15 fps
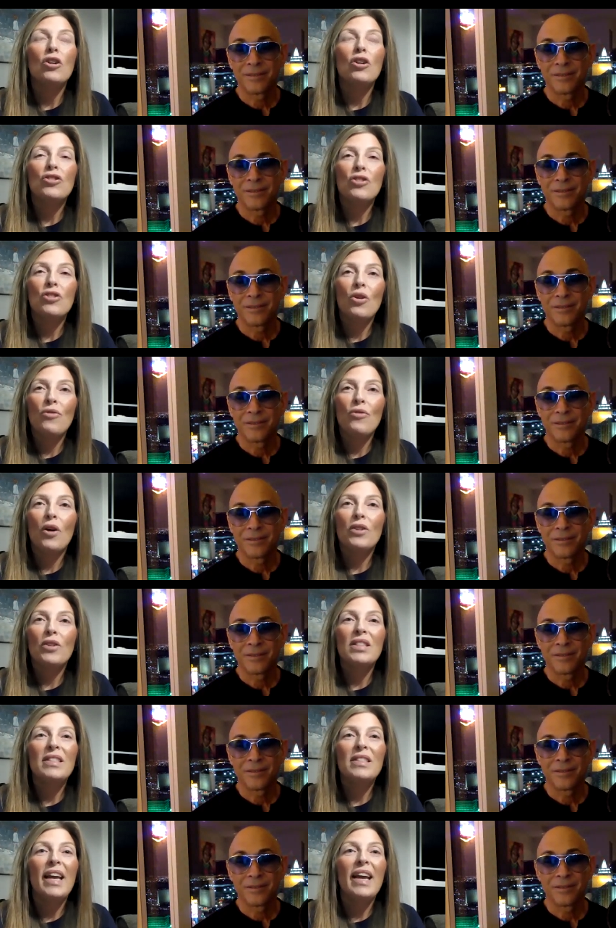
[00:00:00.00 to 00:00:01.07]
Speaker 1: so far to
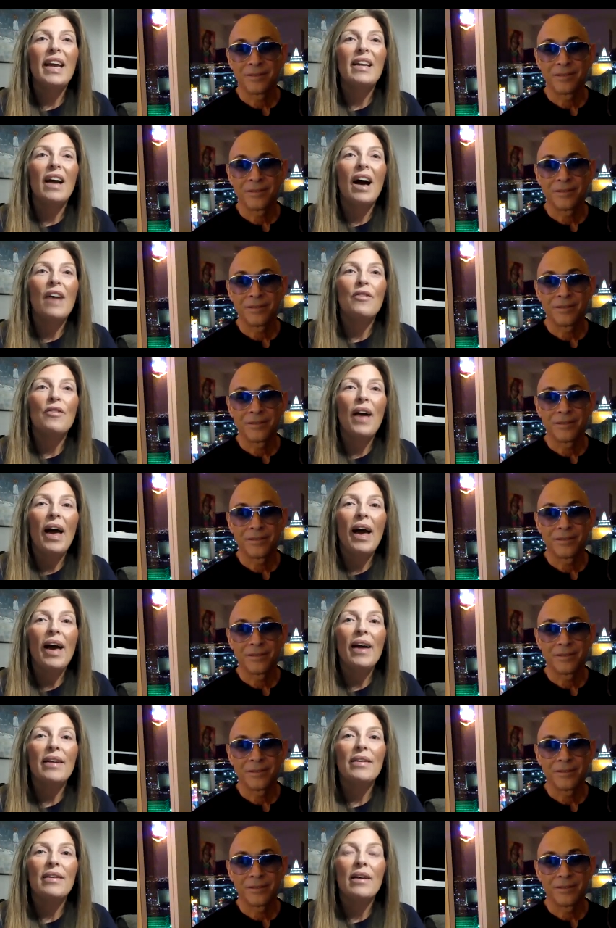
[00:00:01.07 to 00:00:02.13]
date, I've
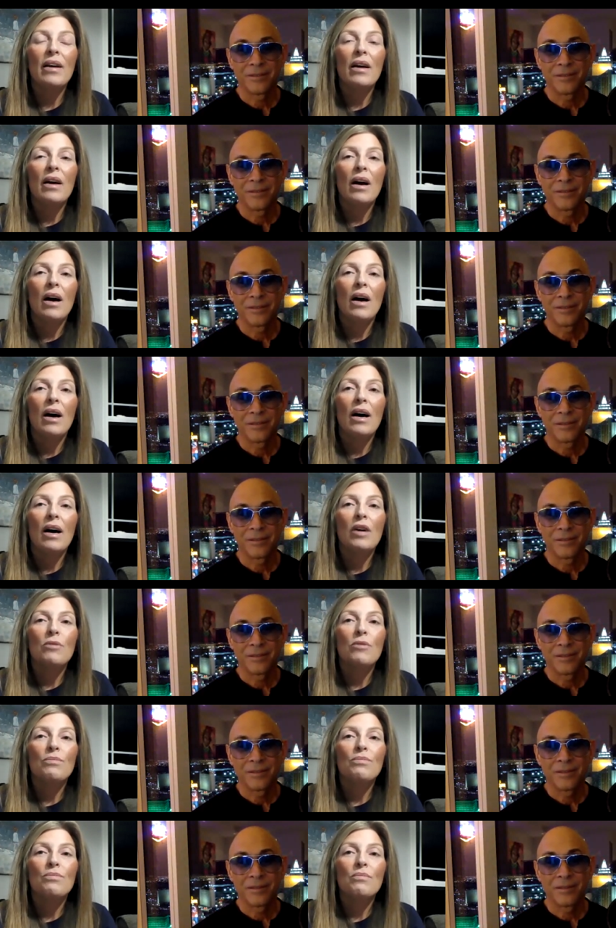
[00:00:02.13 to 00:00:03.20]
had,
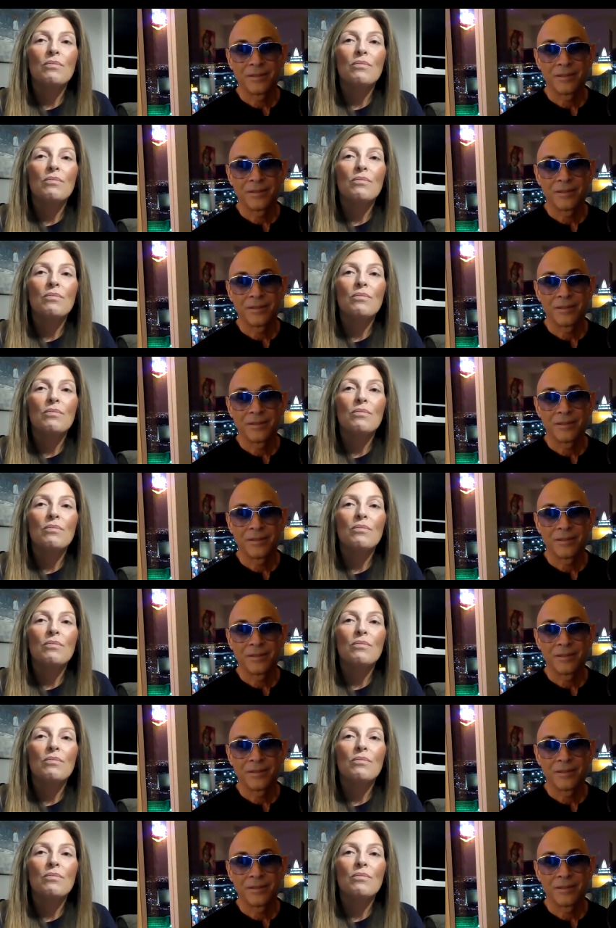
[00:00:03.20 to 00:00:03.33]
um,